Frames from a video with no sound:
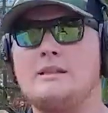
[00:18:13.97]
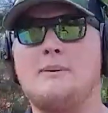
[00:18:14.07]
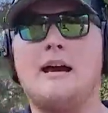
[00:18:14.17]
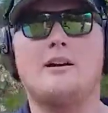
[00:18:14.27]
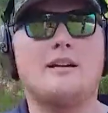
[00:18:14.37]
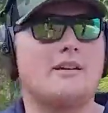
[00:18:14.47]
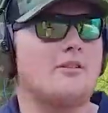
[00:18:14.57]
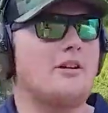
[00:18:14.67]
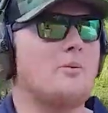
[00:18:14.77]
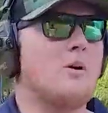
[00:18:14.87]
it's patterning
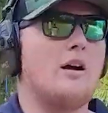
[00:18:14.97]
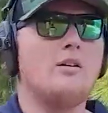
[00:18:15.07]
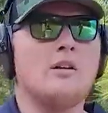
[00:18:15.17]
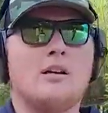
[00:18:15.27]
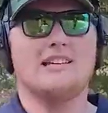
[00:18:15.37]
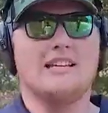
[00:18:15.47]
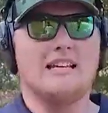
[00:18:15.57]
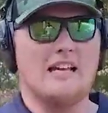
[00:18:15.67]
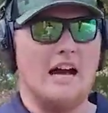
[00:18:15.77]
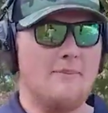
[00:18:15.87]
really well.
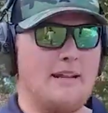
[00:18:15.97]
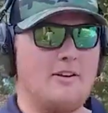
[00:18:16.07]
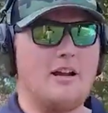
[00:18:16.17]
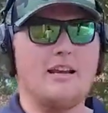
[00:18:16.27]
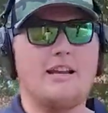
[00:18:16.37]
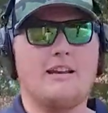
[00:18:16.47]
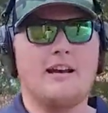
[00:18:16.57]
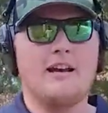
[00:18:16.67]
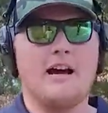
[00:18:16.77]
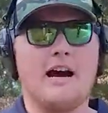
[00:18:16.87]
I've been running
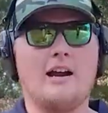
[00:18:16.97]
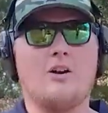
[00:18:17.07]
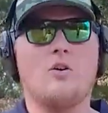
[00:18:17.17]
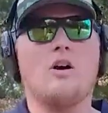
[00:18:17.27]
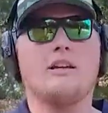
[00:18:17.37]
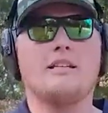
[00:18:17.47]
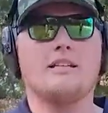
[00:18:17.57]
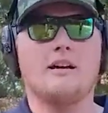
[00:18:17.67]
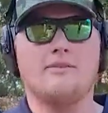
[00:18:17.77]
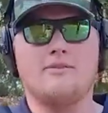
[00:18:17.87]
uh, higher quality
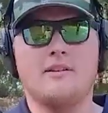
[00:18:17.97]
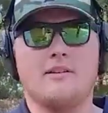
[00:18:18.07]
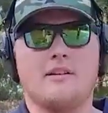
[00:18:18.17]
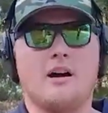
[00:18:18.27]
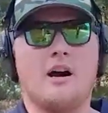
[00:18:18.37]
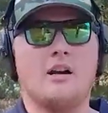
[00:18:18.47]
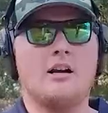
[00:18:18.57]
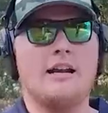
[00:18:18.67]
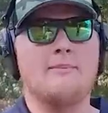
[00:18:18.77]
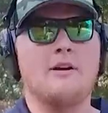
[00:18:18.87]
stuff,
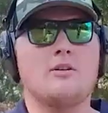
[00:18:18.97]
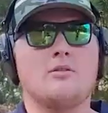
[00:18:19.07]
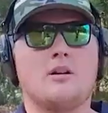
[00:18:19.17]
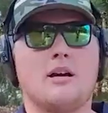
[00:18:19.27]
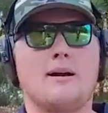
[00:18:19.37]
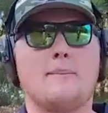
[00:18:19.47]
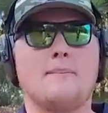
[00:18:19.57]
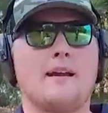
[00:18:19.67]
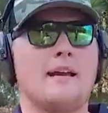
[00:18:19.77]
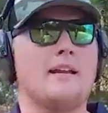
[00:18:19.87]
hotter ammo,
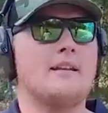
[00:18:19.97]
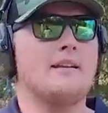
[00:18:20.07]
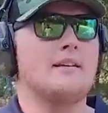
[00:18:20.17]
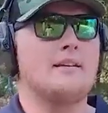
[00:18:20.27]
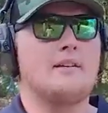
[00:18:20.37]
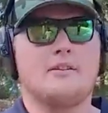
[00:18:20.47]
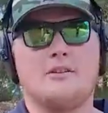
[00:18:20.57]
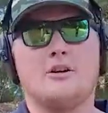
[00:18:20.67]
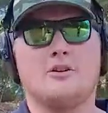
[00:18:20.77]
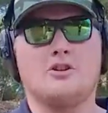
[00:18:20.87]
um, and
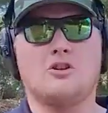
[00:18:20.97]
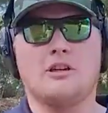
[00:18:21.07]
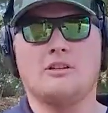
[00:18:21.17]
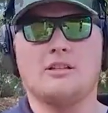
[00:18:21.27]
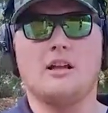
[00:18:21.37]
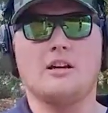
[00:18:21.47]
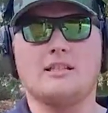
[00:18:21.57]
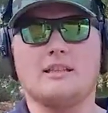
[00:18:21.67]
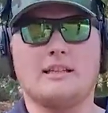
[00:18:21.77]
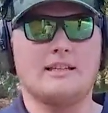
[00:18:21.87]
you know shooting
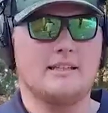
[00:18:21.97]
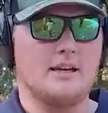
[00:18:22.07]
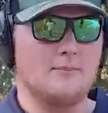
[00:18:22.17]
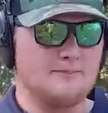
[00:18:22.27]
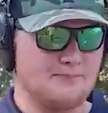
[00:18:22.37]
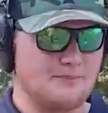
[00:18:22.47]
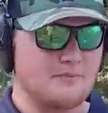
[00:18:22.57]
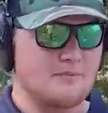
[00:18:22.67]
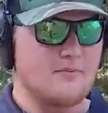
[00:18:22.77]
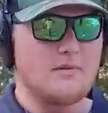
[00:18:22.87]
slugs and things. So
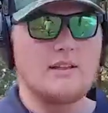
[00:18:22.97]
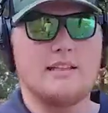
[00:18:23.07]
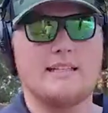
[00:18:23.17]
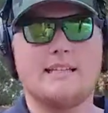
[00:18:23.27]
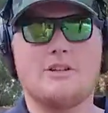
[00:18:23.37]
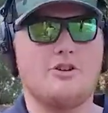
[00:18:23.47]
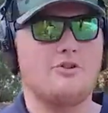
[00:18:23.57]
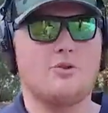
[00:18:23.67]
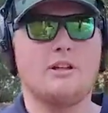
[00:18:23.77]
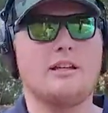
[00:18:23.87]
this thing
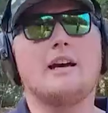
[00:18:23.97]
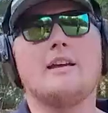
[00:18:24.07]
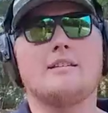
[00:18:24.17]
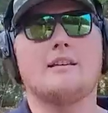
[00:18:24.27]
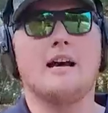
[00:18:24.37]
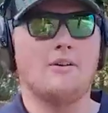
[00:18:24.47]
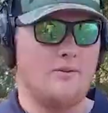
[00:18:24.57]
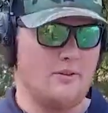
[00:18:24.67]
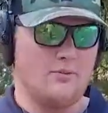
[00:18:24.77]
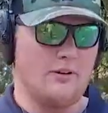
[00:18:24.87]
shoots really nice. I
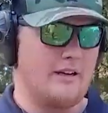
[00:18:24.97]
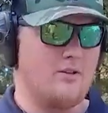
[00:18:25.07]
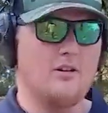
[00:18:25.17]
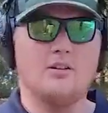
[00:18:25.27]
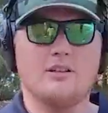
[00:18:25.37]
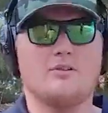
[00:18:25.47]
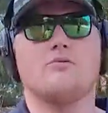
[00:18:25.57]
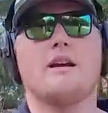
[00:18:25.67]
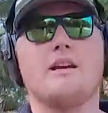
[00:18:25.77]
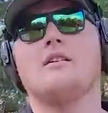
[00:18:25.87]
the recoil is
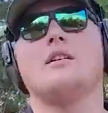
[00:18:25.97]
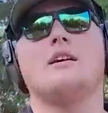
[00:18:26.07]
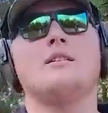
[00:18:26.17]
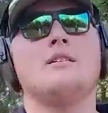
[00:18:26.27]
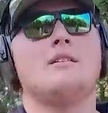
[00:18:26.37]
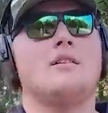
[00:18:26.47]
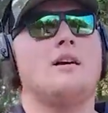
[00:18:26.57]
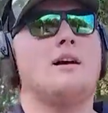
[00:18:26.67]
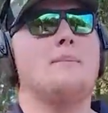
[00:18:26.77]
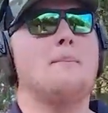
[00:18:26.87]
great on it.
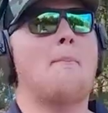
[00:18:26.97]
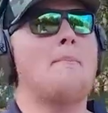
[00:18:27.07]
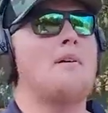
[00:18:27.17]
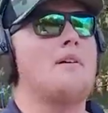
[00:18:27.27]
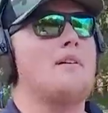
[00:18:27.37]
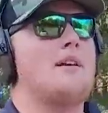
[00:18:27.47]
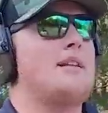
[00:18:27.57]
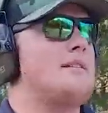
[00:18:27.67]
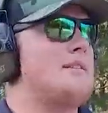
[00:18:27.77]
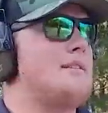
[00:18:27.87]
Um,
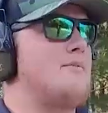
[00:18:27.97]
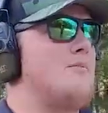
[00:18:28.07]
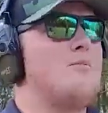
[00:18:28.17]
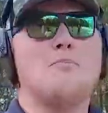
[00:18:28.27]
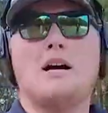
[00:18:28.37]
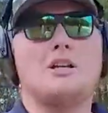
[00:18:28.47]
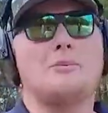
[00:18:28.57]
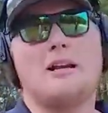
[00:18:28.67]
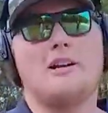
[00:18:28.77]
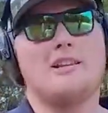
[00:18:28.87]
it's
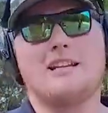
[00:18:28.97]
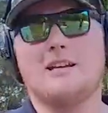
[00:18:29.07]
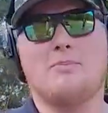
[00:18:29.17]
much better than a